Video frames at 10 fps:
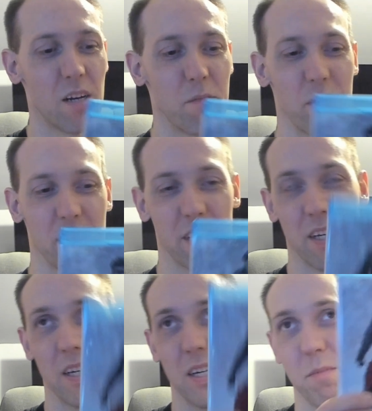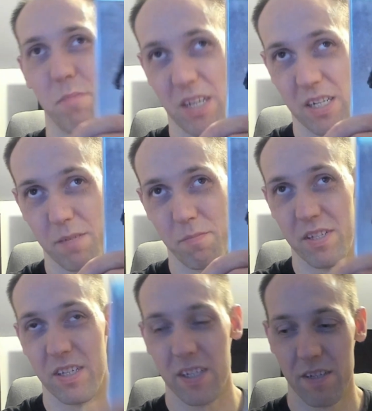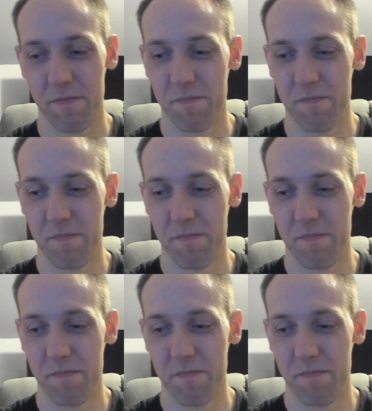But yeah, I picked up this.